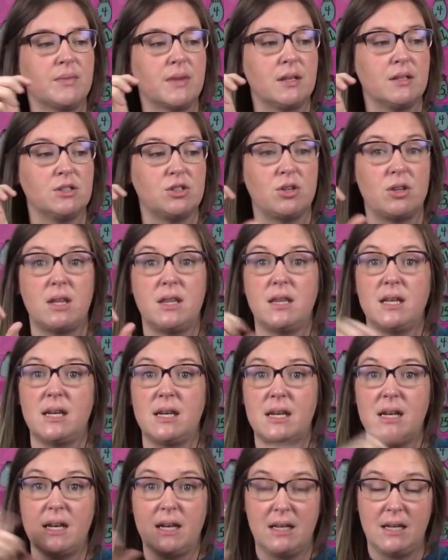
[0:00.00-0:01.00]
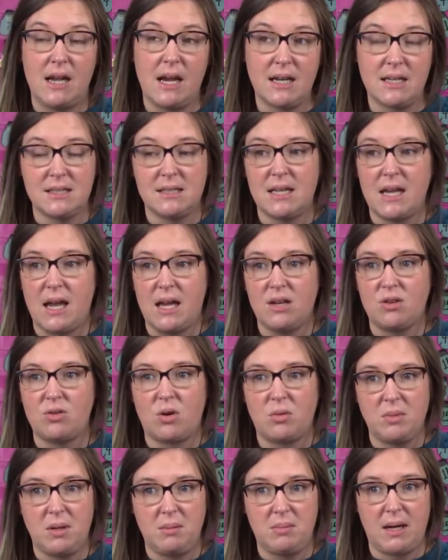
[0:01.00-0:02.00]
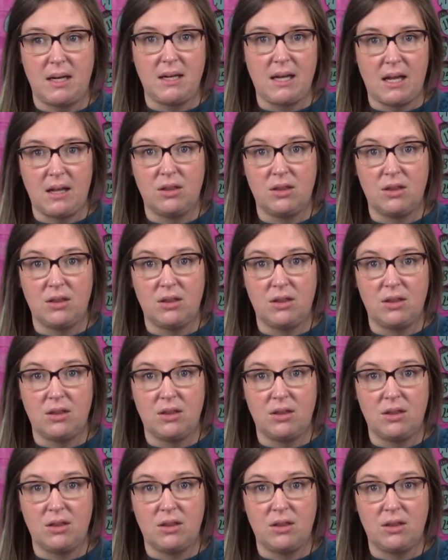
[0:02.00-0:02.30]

So then the next day, normally by day